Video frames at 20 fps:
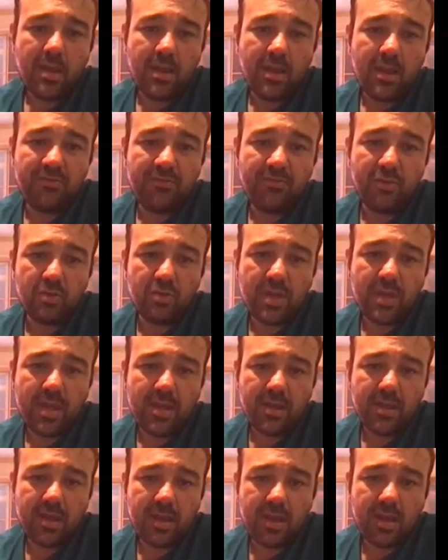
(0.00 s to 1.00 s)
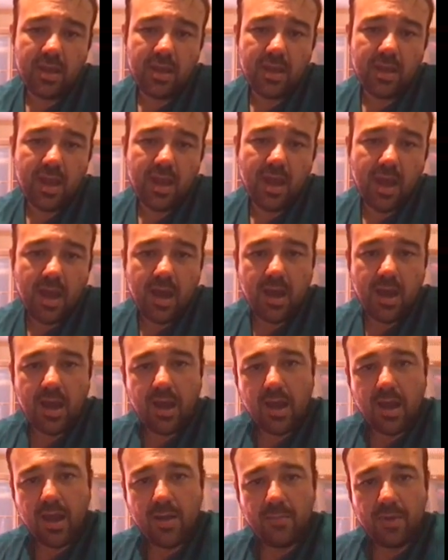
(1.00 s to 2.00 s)
If you take
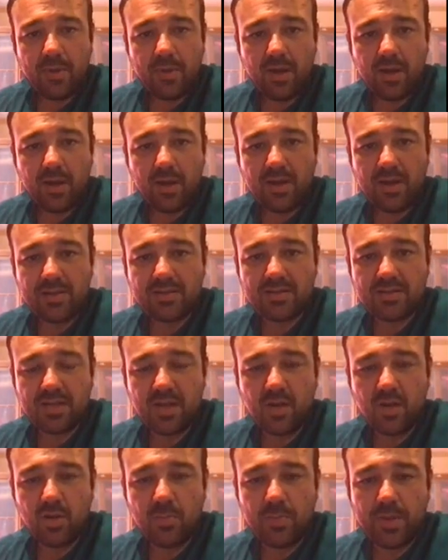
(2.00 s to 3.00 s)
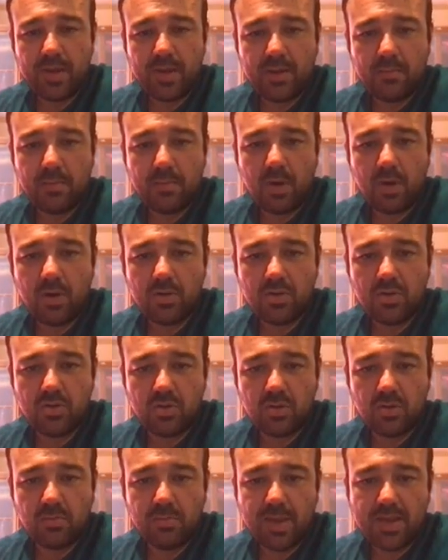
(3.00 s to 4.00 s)
a single pair
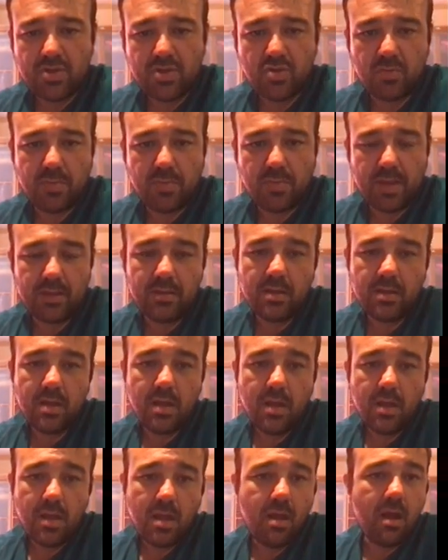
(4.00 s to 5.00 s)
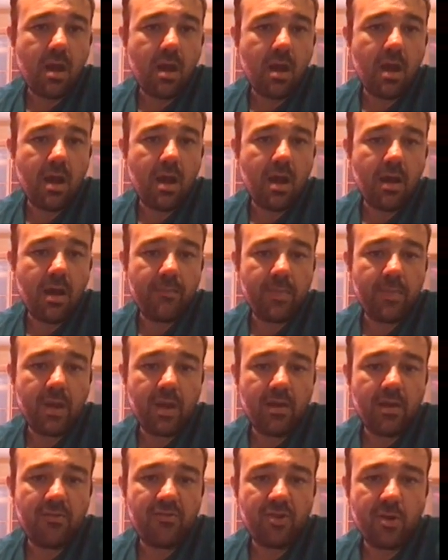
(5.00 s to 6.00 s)
module measurement
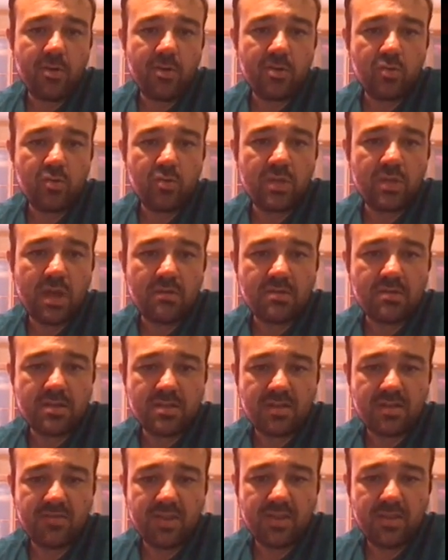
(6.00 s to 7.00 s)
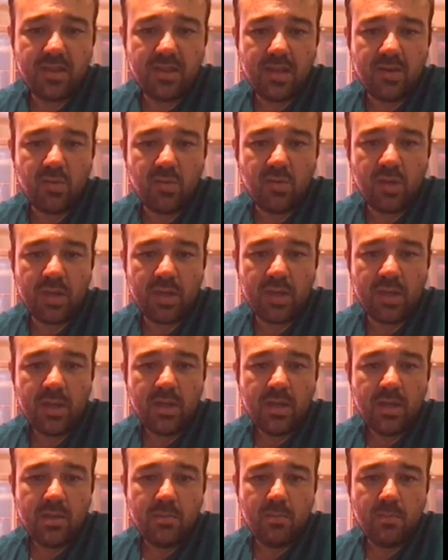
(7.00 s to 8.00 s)
from 2017, we
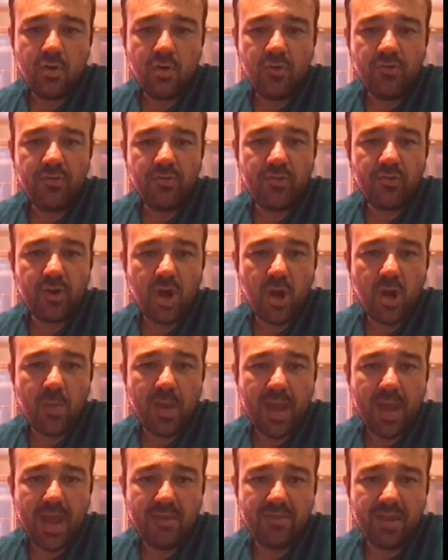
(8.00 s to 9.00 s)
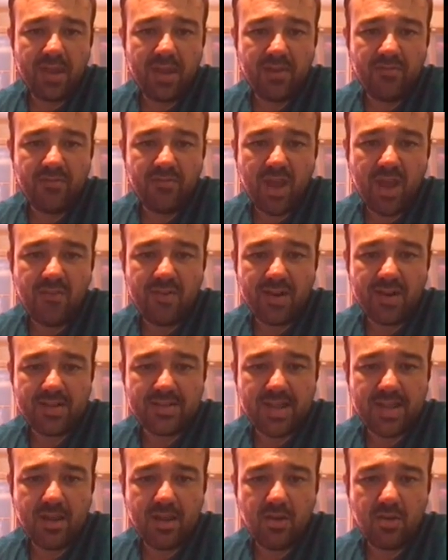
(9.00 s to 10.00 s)
moved from having a 5
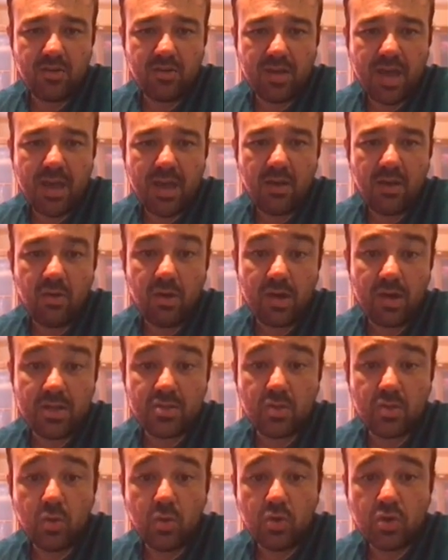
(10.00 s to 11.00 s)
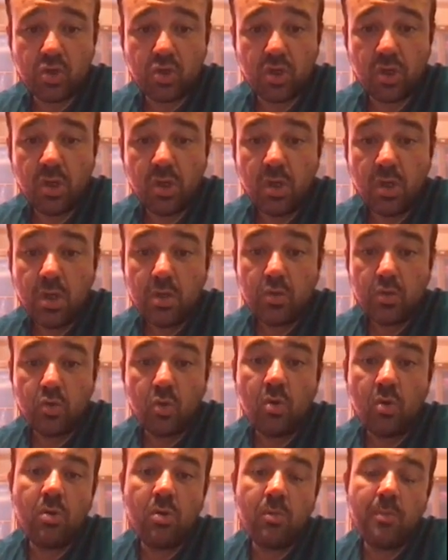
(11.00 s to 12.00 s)
arc-second angular resolution
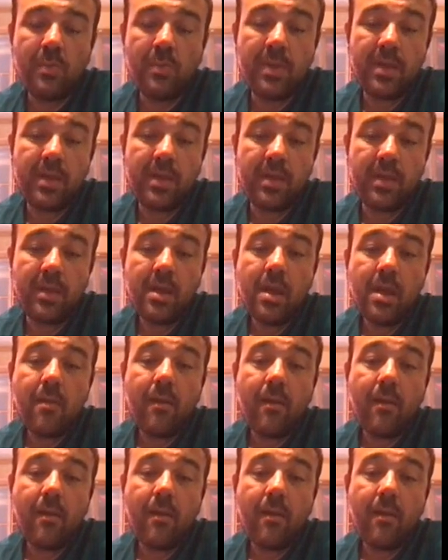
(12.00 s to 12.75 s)
to be